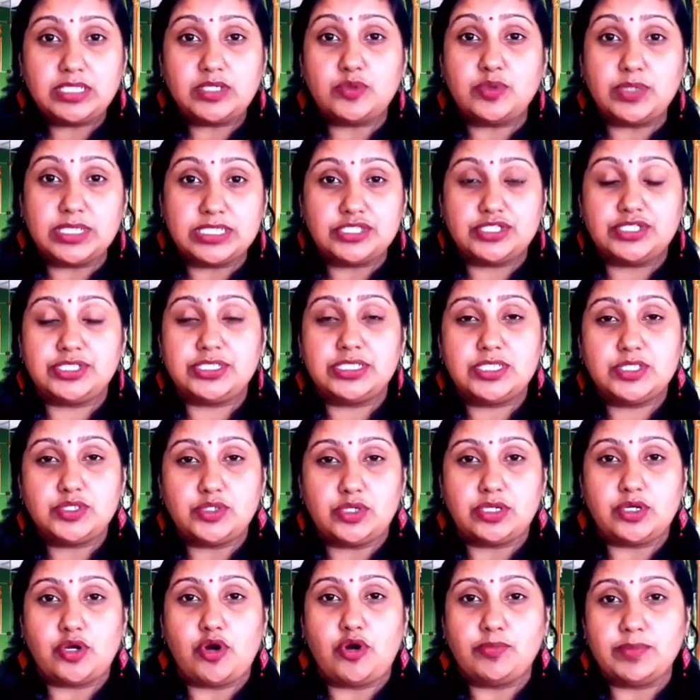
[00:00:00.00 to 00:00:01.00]
questions
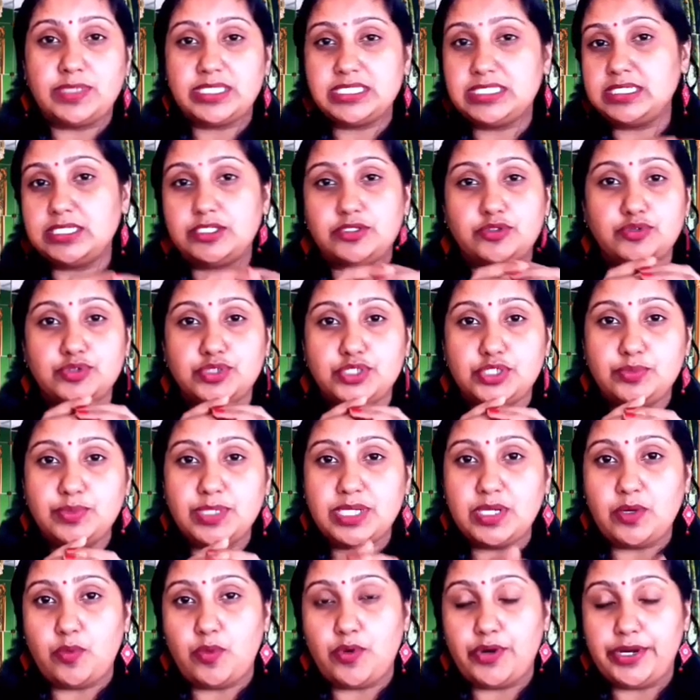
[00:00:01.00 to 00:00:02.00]
or comments that you should
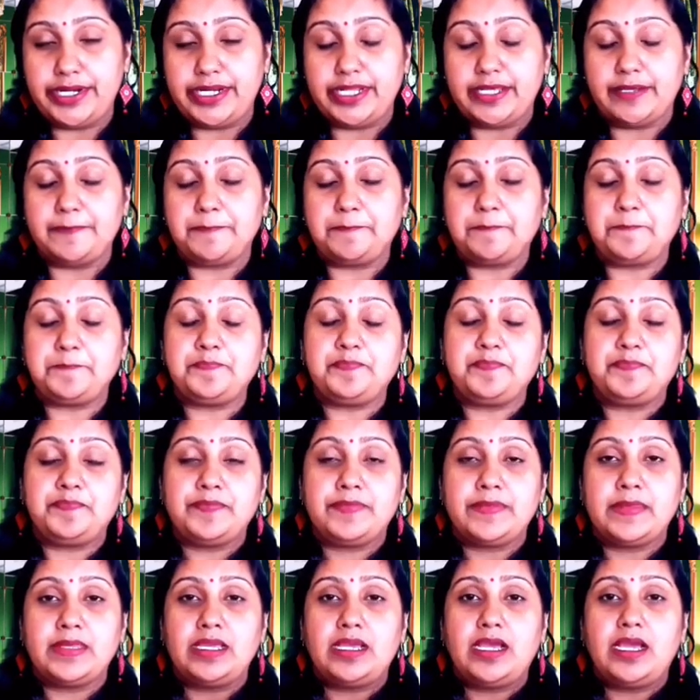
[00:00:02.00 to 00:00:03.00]
be avoiding.
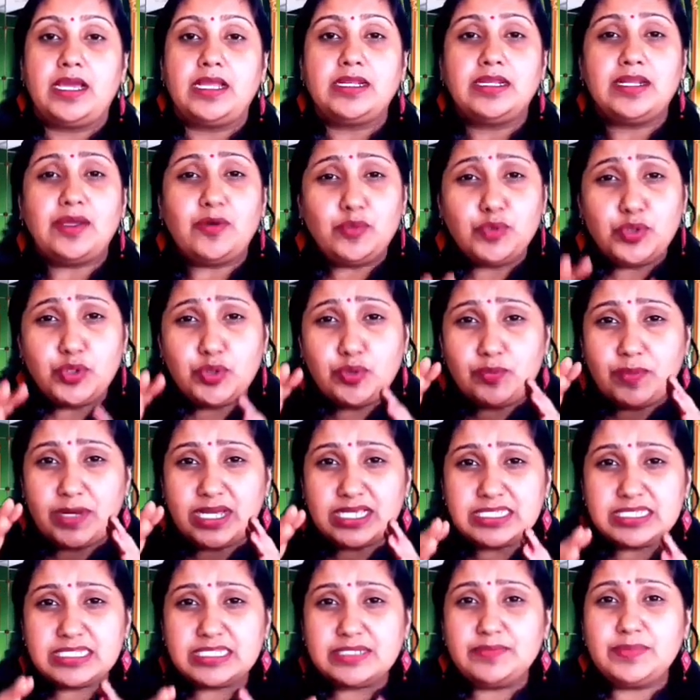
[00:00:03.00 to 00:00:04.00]
Now you
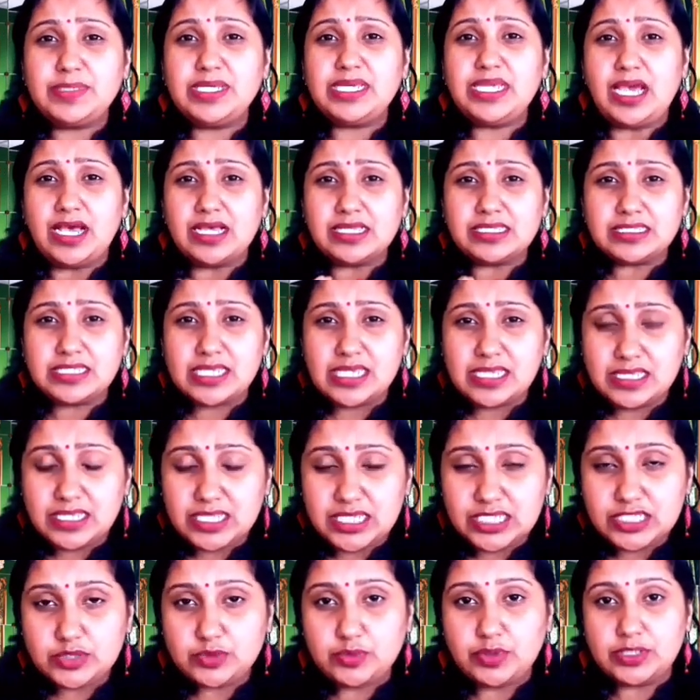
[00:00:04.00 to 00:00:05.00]
must be asking
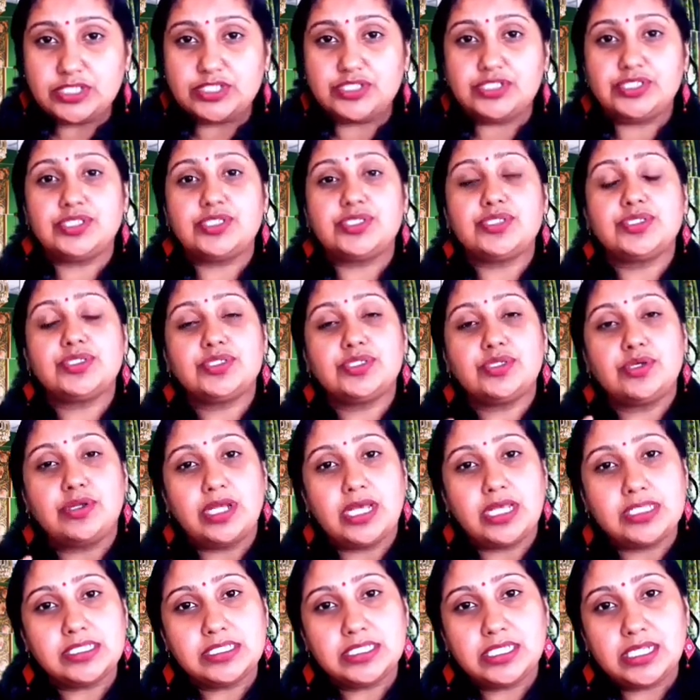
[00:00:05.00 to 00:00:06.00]
these questions or
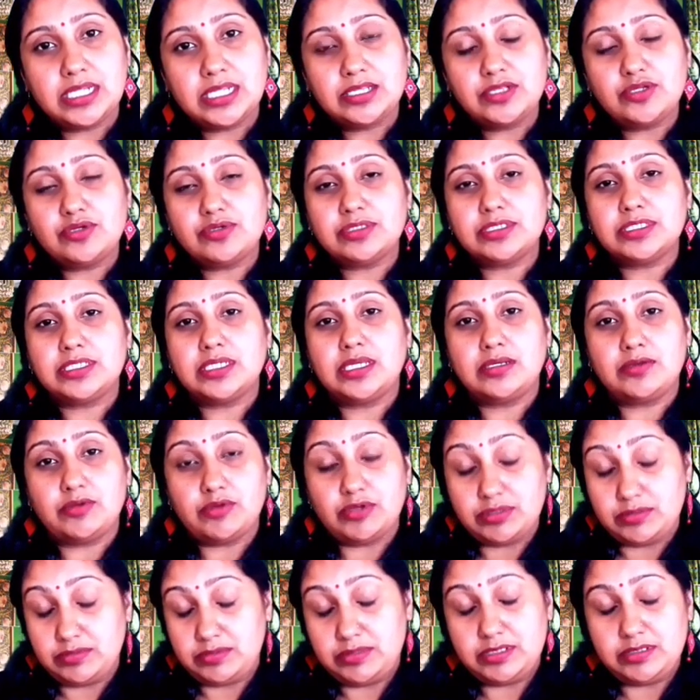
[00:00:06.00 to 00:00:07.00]
answering those
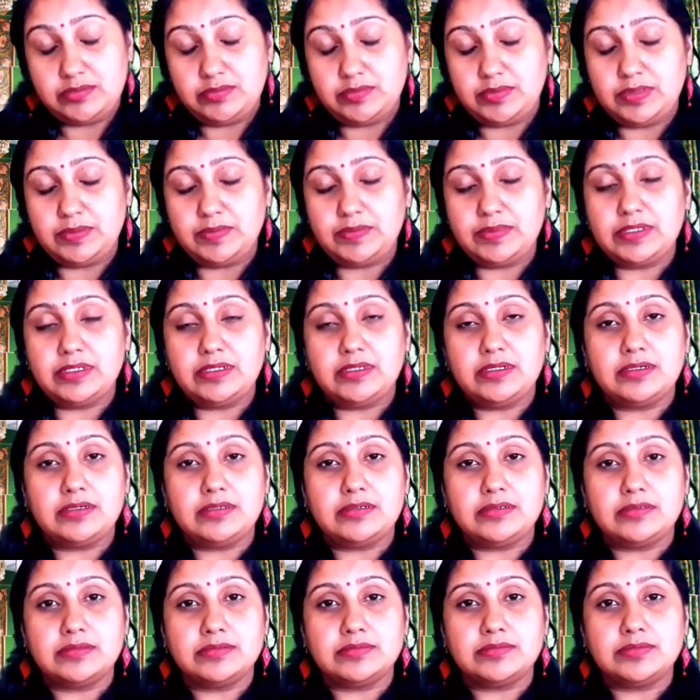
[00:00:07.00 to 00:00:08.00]
or
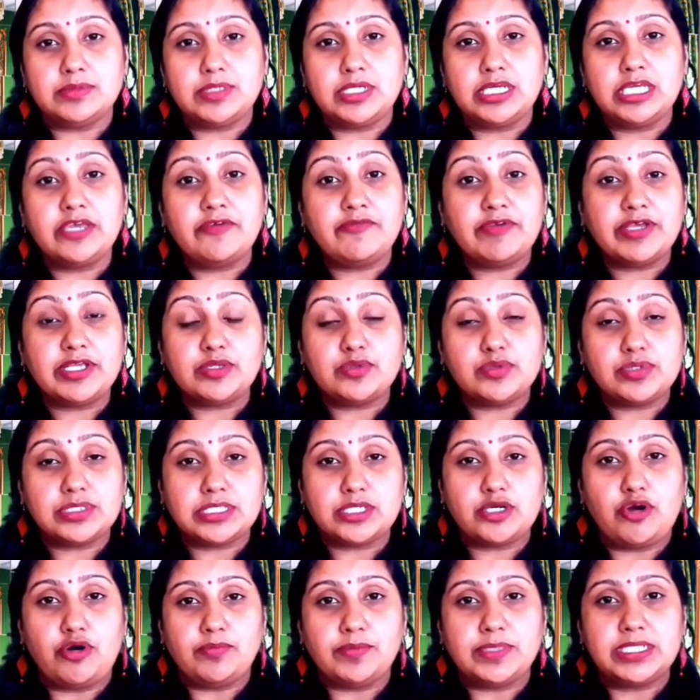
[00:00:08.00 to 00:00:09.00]
giving those
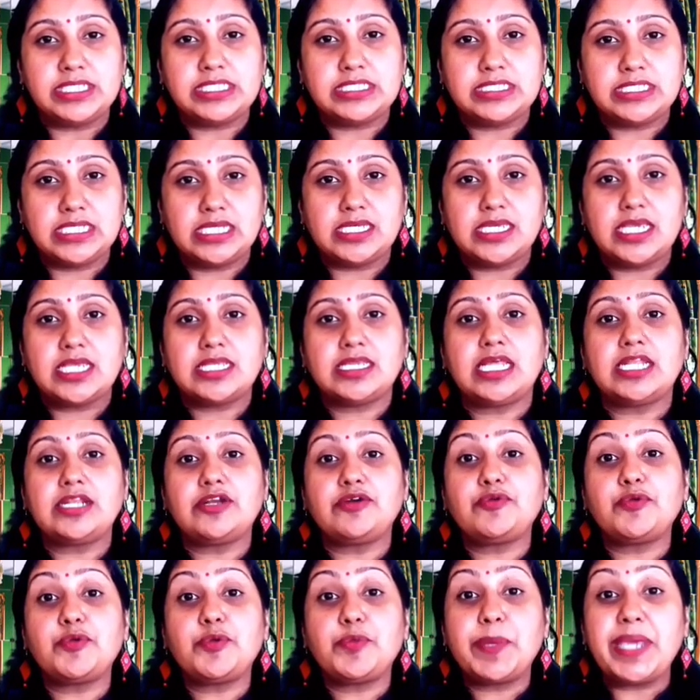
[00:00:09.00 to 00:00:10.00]
comments thinking
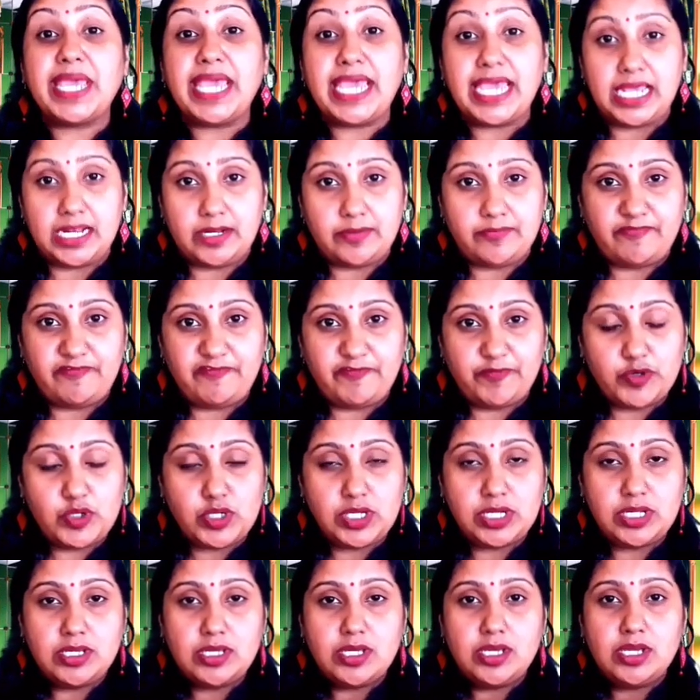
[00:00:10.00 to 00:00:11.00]
that it would be helpful,